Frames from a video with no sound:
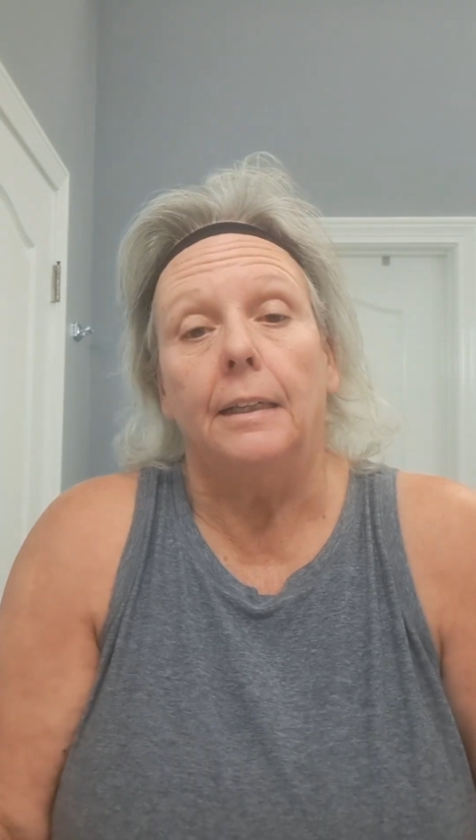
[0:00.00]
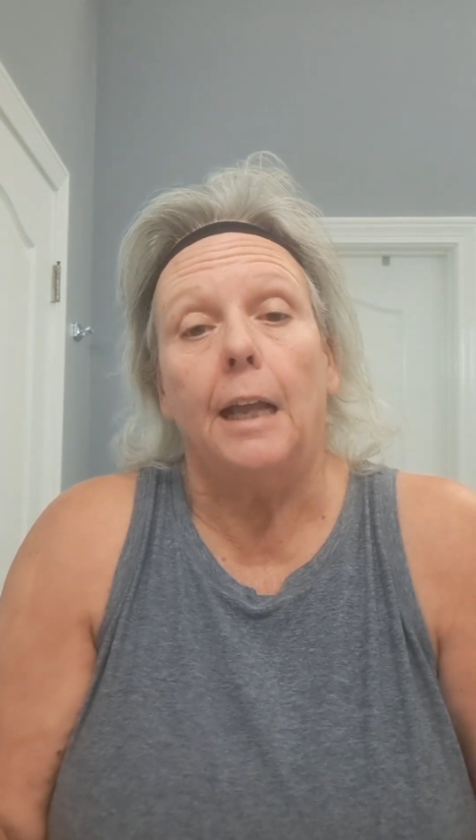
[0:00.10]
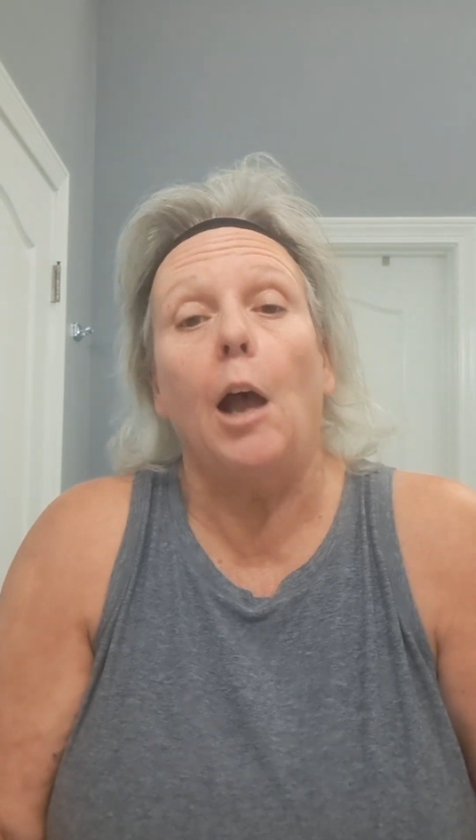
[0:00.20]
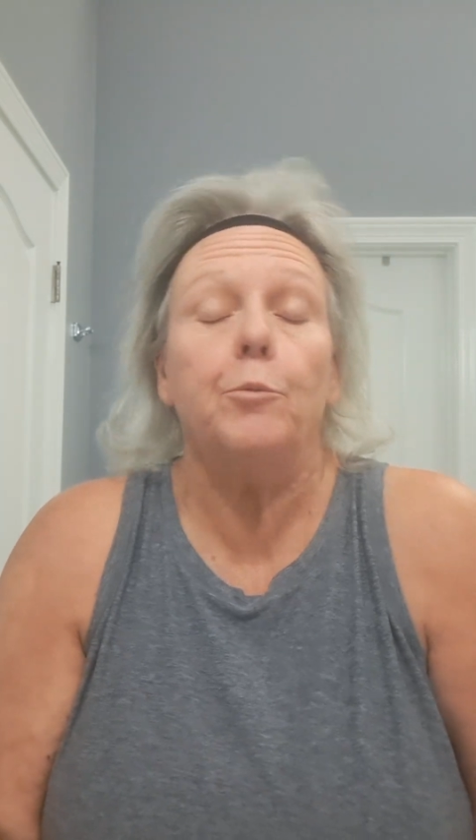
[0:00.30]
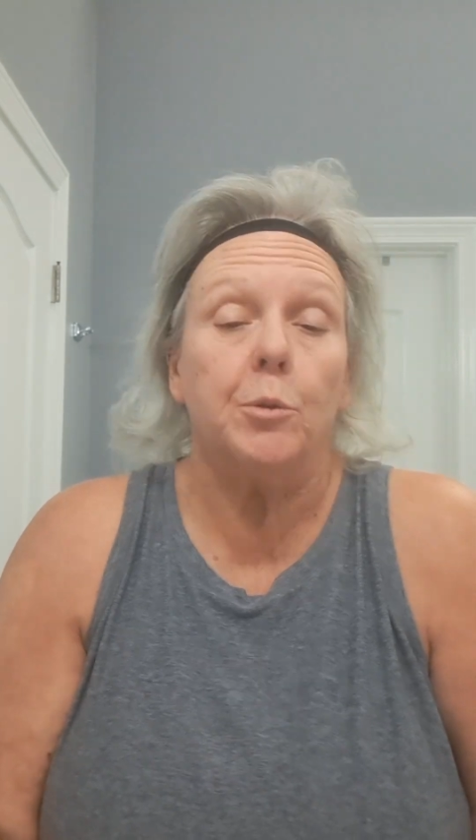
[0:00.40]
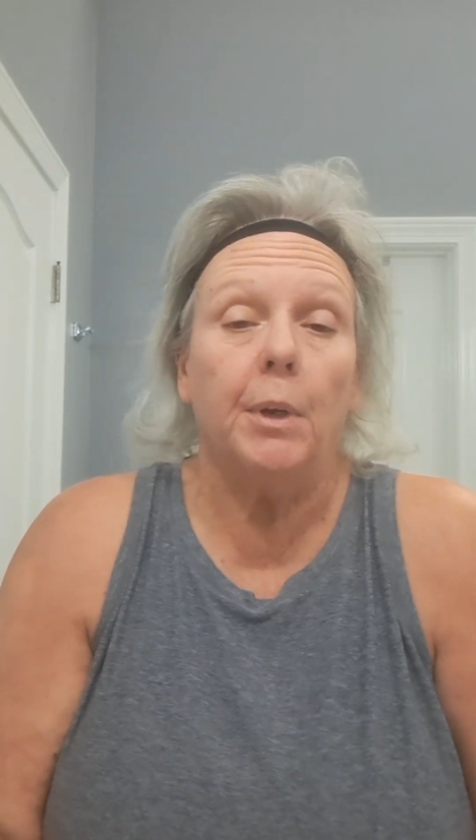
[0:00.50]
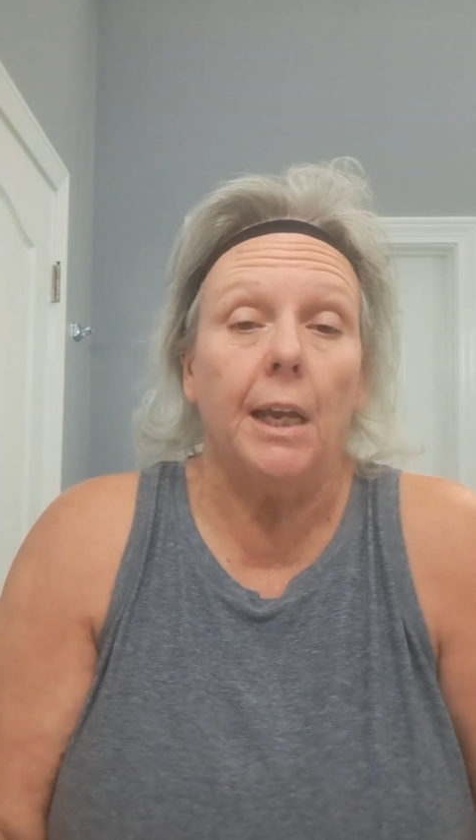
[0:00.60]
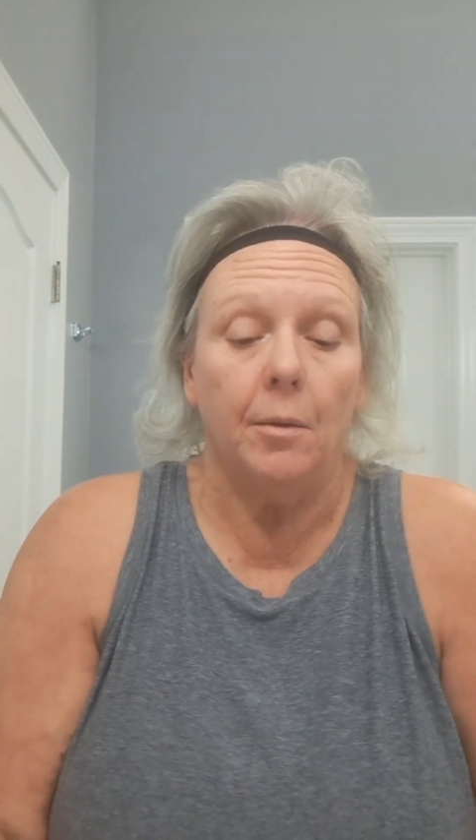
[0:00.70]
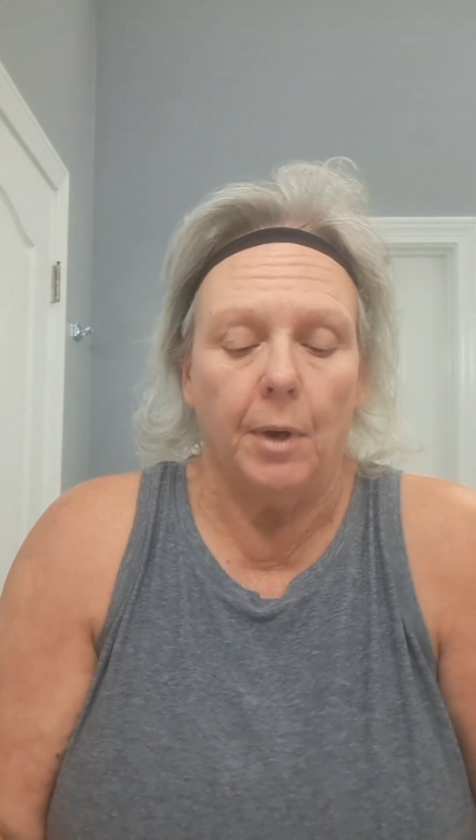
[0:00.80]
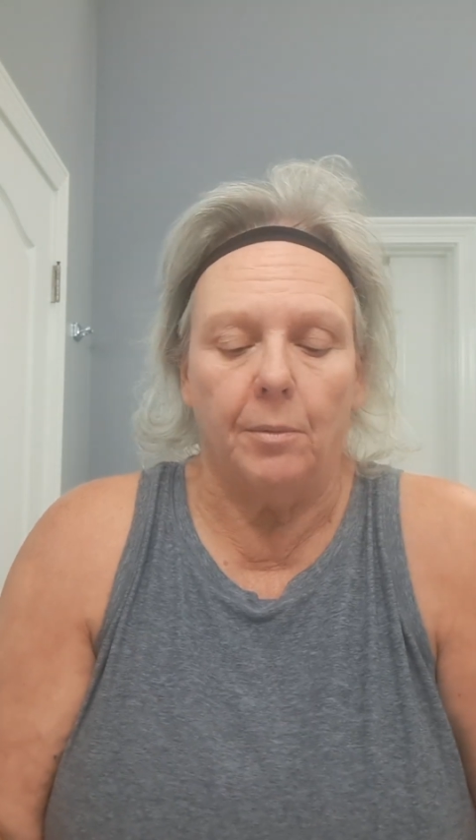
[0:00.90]
helped me
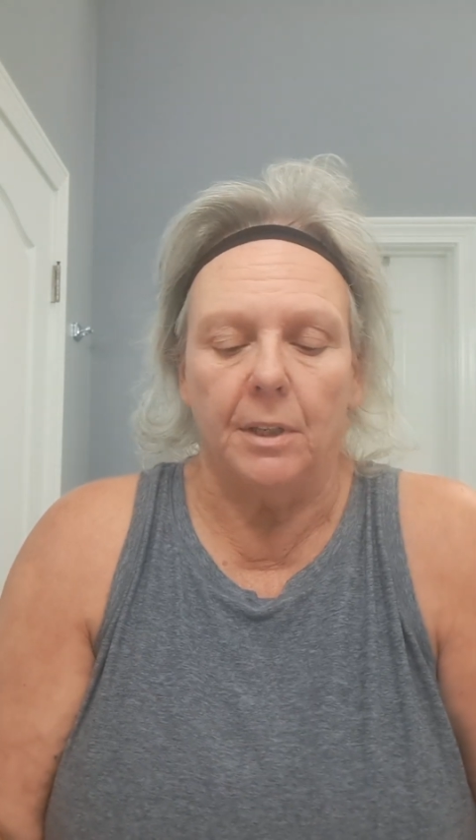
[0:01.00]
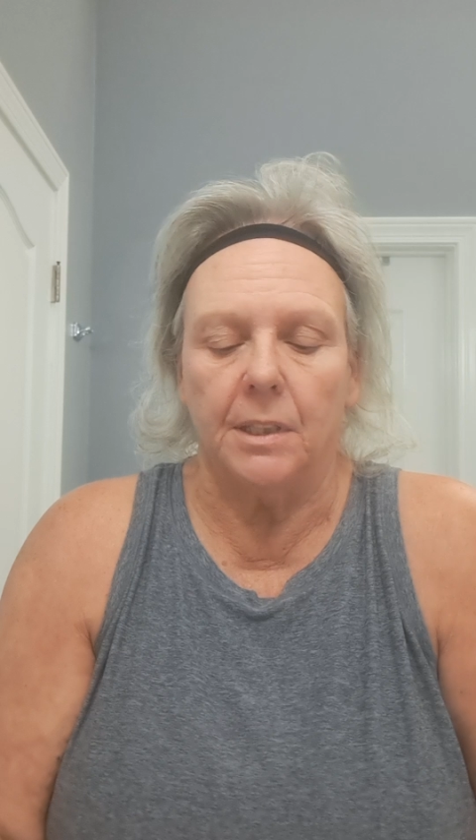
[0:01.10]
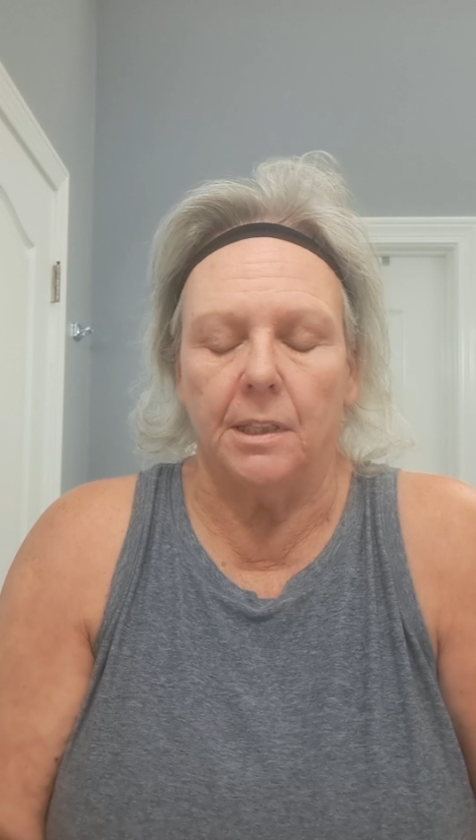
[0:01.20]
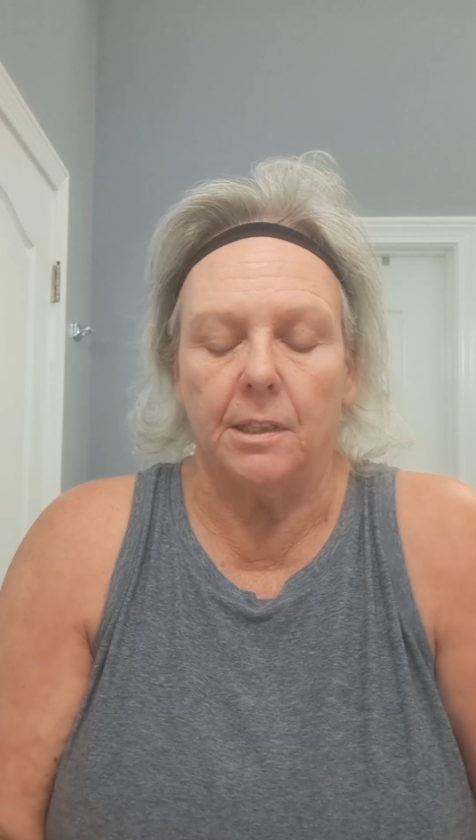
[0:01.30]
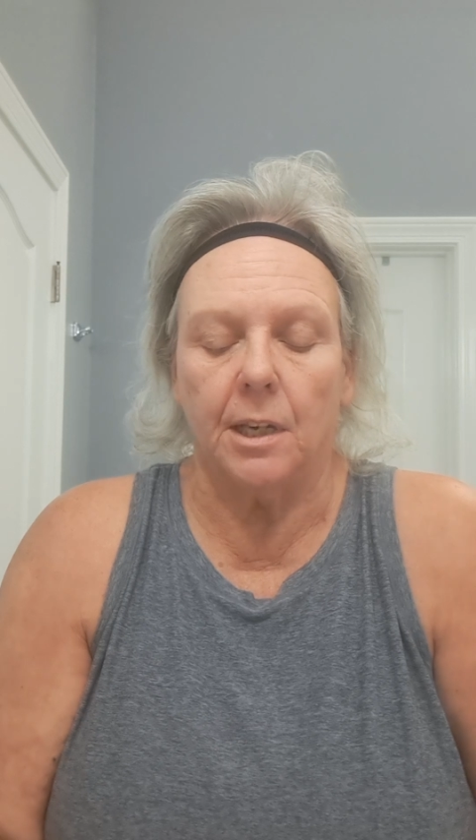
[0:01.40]
get my business